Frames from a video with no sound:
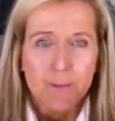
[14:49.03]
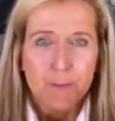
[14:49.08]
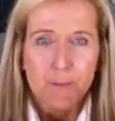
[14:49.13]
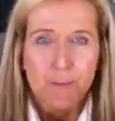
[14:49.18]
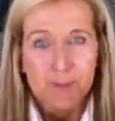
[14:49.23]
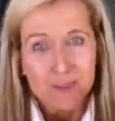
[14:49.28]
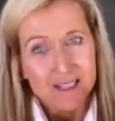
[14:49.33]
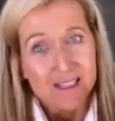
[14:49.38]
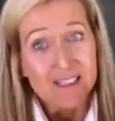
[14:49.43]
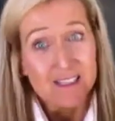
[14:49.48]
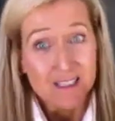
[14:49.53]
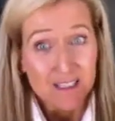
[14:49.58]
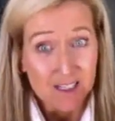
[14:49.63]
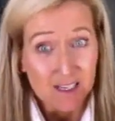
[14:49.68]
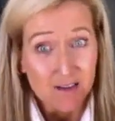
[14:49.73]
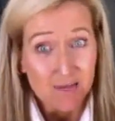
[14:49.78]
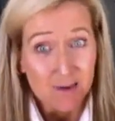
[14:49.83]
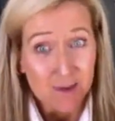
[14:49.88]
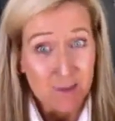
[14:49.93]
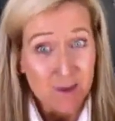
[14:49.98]
please
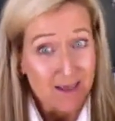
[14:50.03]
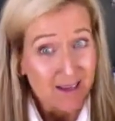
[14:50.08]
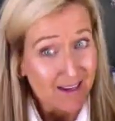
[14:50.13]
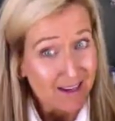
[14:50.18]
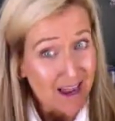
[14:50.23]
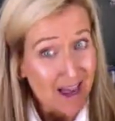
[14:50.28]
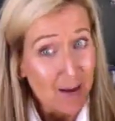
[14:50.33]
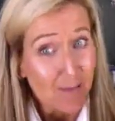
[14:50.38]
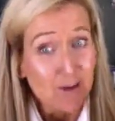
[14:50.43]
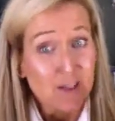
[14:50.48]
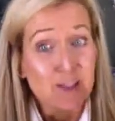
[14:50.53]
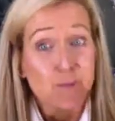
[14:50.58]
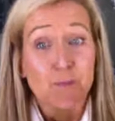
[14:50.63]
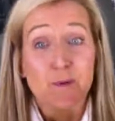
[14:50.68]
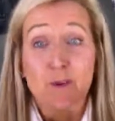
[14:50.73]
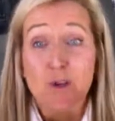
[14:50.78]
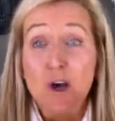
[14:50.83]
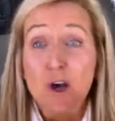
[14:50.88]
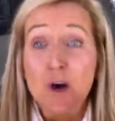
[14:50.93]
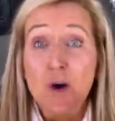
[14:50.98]
leave them in the comments
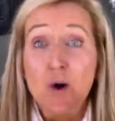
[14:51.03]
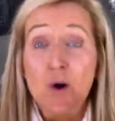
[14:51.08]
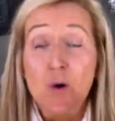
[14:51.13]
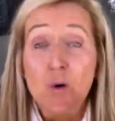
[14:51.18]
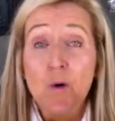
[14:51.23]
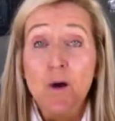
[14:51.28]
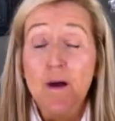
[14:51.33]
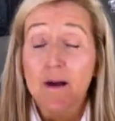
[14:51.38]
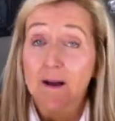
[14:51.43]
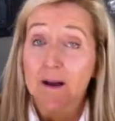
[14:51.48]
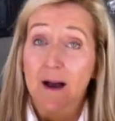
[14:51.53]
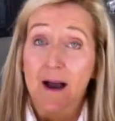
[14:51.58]
below.